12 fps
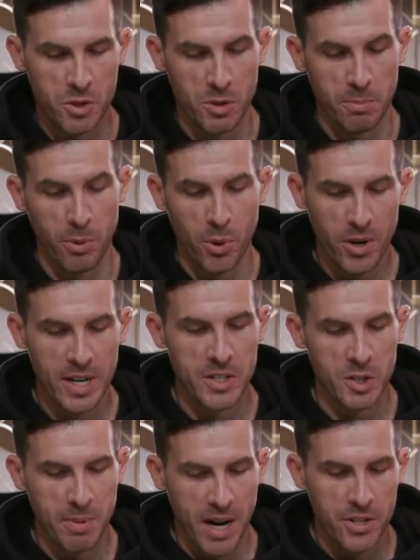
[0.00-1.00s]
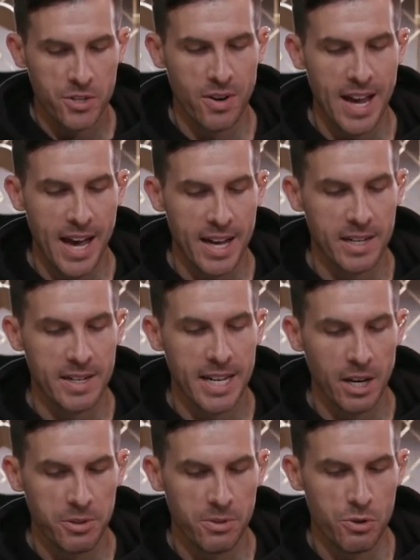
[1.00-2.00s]
support and sponsor had
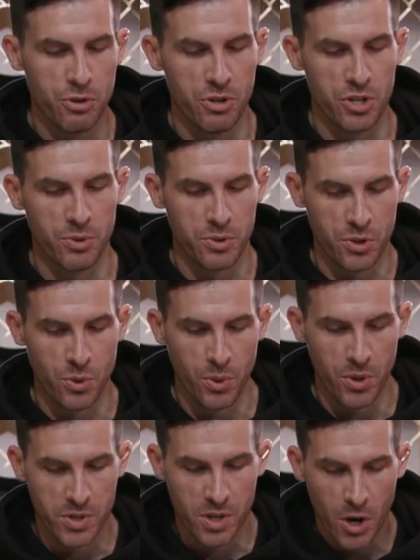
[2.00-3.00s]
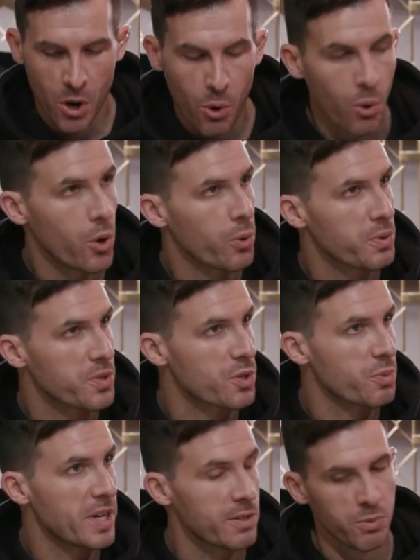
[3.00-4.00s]
unhealthy nutritional scores or were
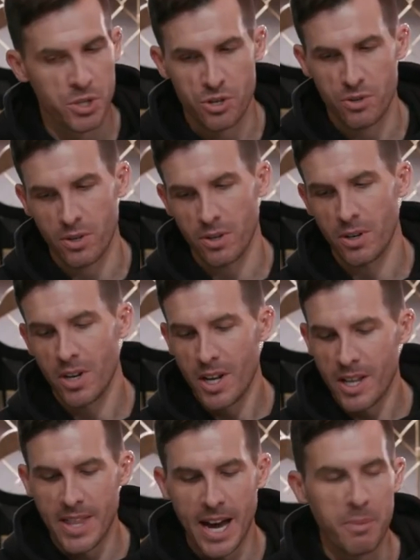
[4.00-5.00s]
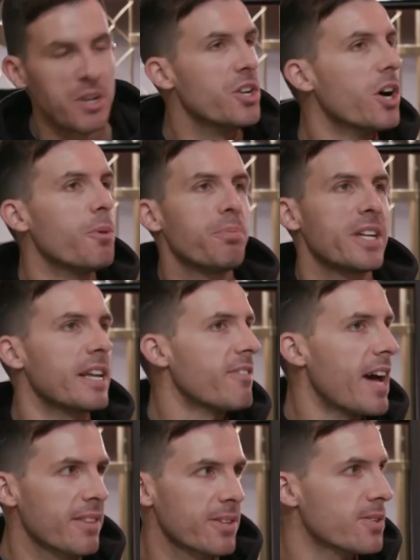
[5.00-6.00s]
sweetened with sugar. Now, we know plenty of